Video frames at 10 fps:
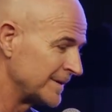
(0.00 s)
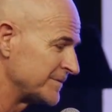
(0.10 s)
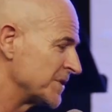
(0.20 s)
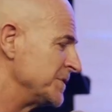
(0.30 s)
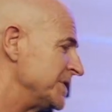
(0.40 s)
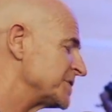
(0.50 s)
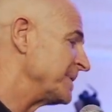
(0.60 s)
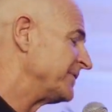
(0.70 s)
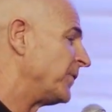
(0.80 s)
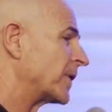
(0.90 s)
I've told you this
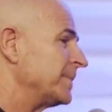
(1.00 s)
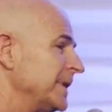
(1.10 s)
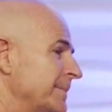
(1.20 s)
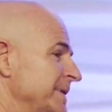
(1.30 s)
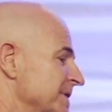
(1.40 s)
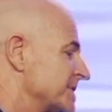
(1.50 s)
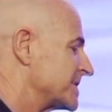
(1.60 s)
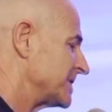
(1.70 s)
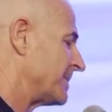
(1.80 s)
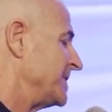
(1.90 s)
before, but let me
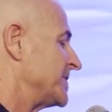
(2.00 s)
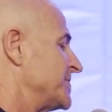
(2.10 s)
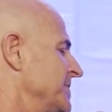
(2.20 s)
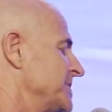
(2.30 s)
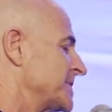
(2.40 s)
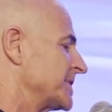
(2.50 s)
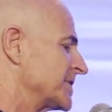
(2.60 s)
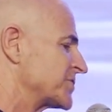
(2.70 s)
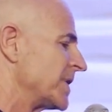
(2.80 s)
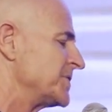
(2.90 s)
just use this
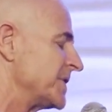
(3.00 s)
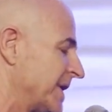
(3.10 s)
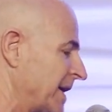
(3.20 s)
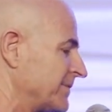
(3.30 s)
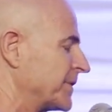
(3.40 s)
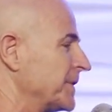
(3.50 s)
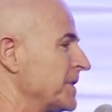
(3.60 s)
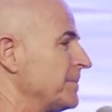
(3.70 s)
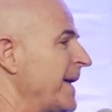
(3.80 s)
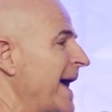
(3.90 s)
illustration that I've heard
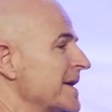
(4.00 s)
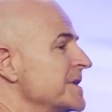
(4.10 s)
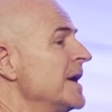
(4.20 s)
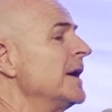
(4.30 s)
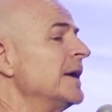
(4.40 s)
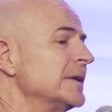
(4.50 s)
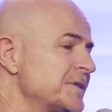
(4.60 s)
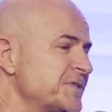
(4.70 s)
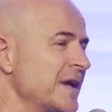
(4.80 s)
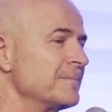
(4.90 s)
in the past.
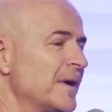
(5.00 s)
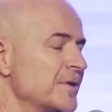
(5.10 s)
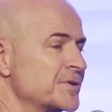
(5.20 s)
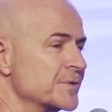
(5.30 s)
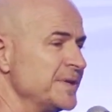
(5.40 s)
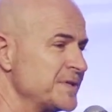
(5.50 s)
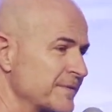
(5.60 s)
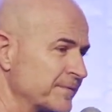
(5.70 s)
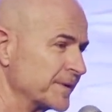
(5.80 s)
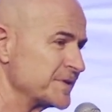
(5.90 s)
Let's take Mother
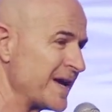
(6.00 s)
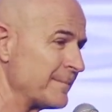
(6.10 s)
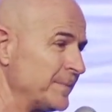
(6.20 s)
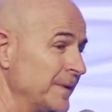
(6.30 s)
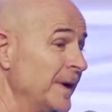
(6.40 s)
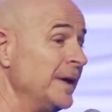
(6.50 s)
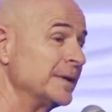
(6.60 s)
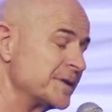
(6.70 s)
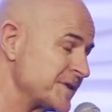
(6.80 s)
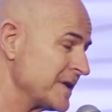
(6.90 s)
Teresa, for example.
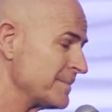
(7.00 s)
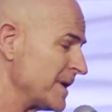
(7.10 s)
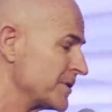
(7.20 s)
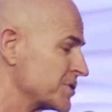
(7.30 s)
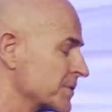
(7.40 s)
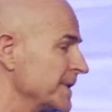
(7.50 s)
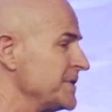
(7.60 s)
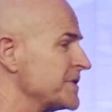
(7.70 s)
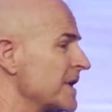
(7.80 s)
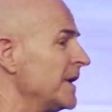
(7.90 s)
Let's say that Mother
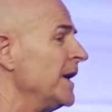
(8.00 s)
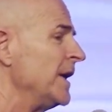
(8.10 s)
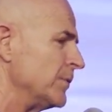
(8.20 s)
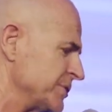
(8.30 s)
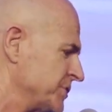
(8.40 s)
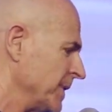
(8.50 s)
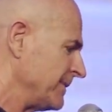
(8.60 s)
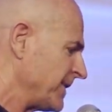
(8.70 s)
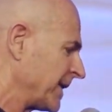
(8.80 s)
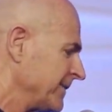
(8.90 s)
Teresa was
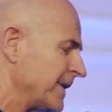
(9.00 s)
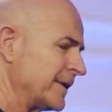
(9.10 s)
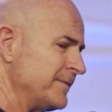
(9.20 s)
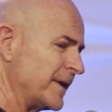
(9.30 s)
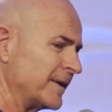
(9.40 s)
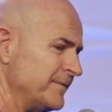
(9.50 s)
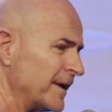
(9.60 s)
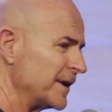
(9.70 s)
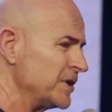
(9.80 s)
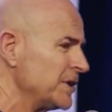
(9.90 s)
doing very, very, very,
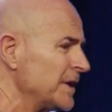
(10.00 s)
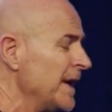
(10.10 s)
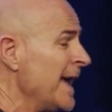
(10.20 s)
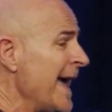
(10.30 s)
very good.